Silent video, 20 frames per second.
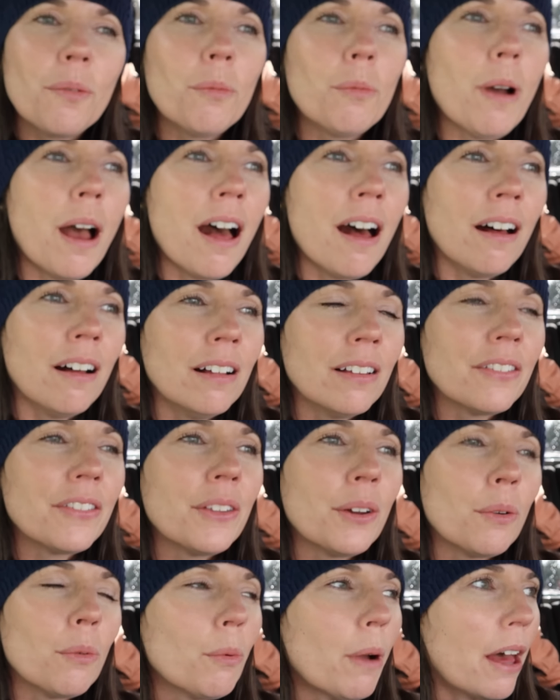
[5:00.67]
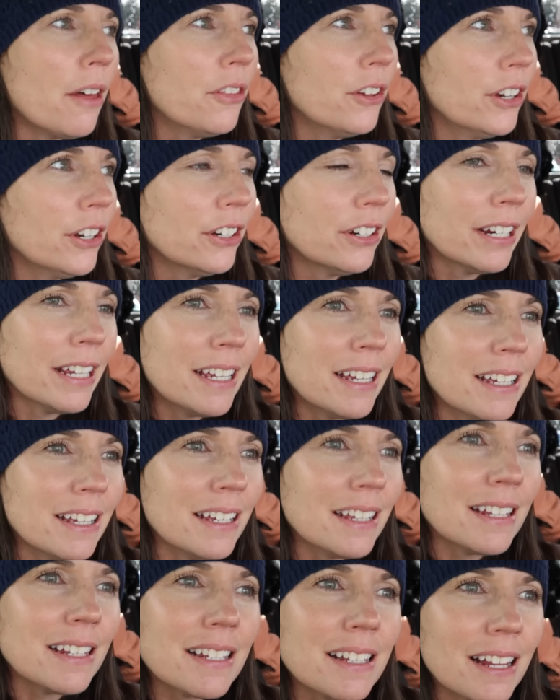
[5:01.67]
Well, the weather
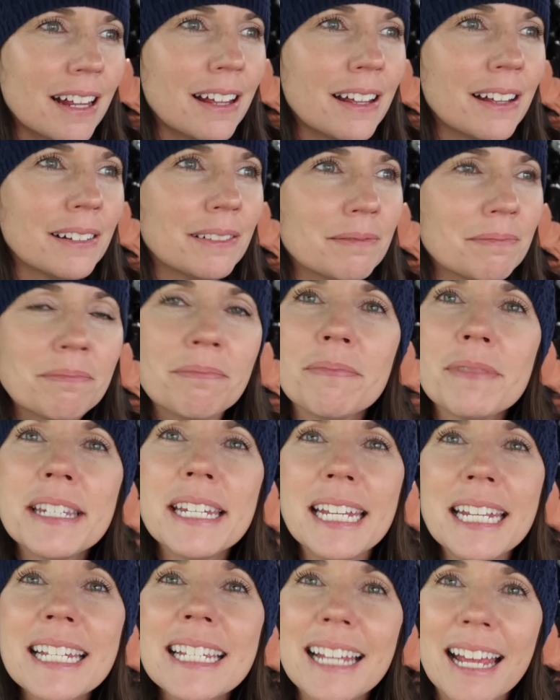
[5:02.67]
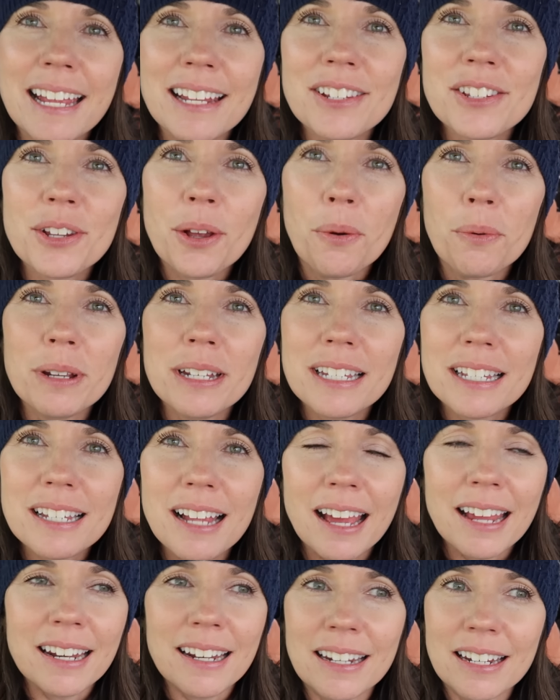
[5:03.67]
is decent, so we
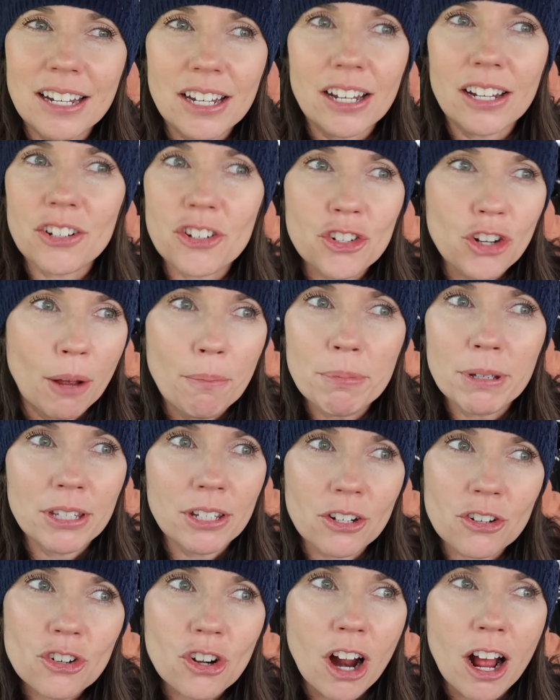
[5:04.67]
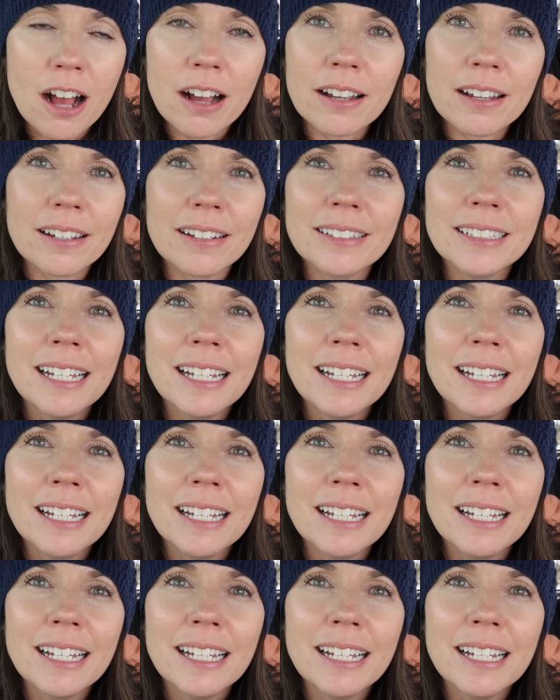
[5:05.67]
decided to jump in the truck.